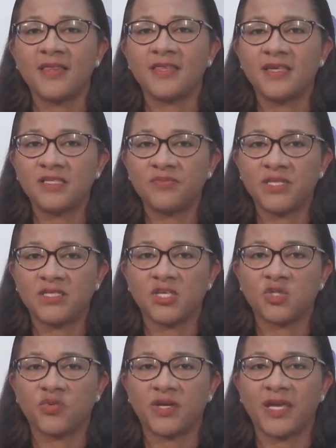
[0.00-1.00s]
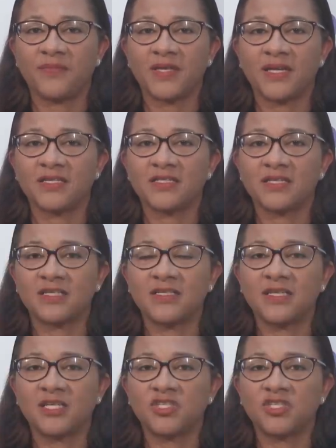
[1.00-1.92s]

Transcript: These meetings were aimed at discussing